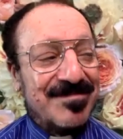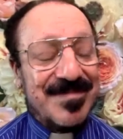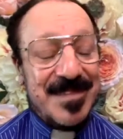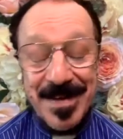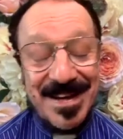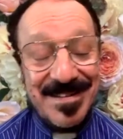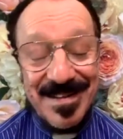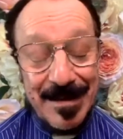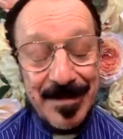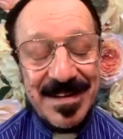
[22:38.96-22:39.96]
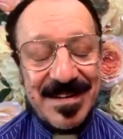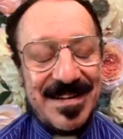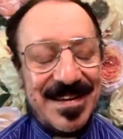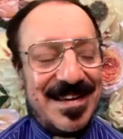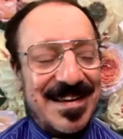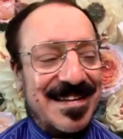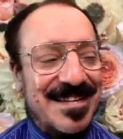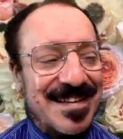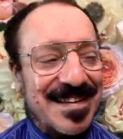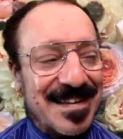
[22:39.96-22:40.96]
the pandemic and
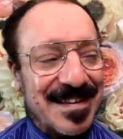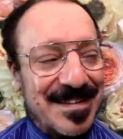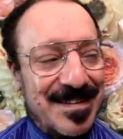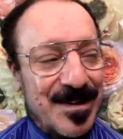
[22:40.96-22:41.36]
the